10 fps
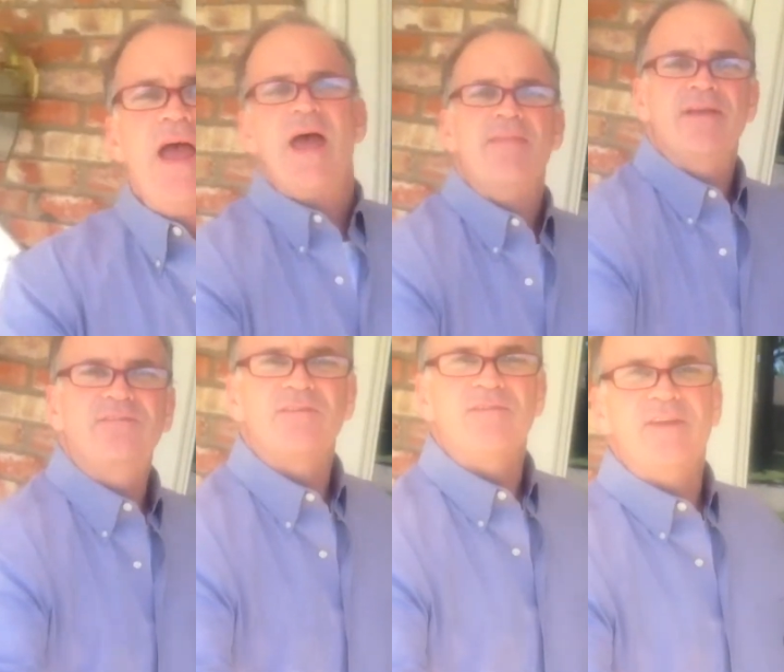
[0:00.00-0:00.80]
and this
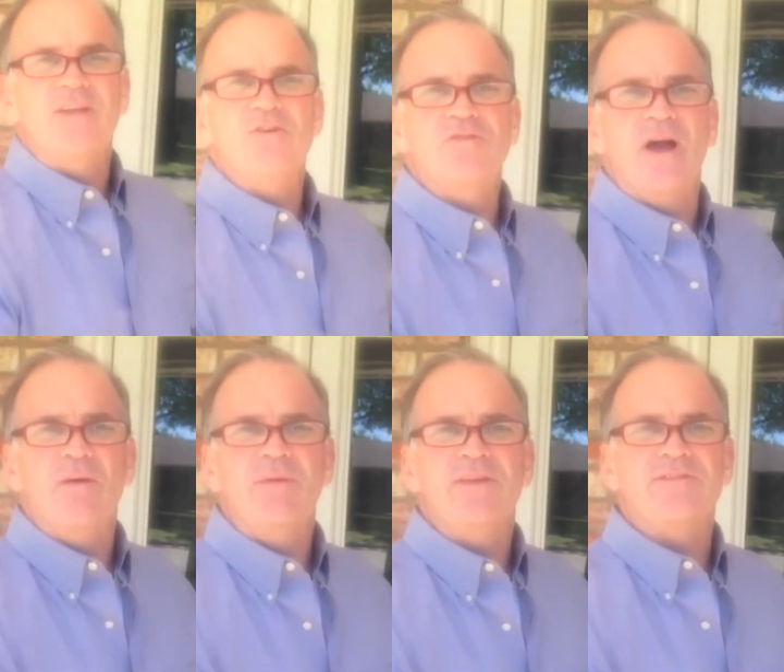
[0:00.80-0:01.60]
is a video shot
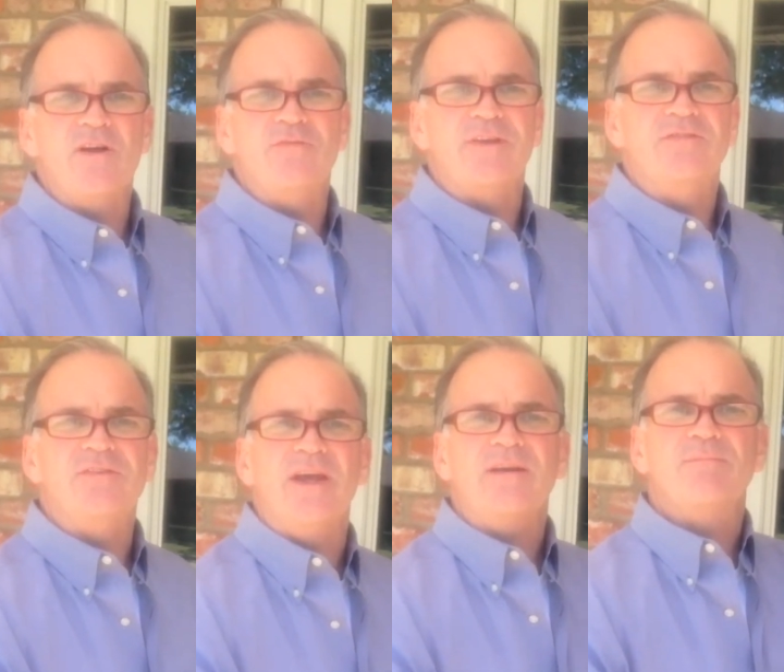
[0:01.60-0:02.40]
with a selfie
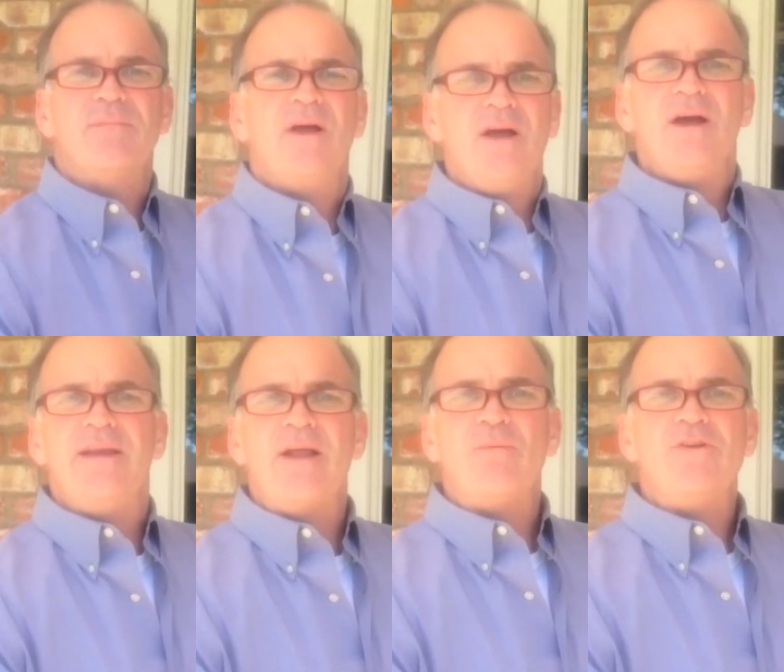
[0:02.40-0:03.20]
stick.
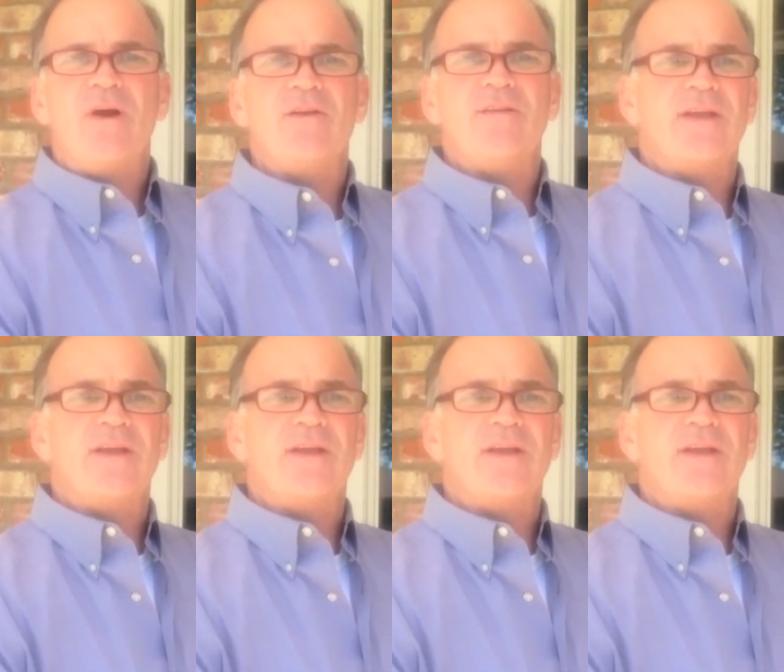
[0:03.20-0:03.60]
Now, when you're out on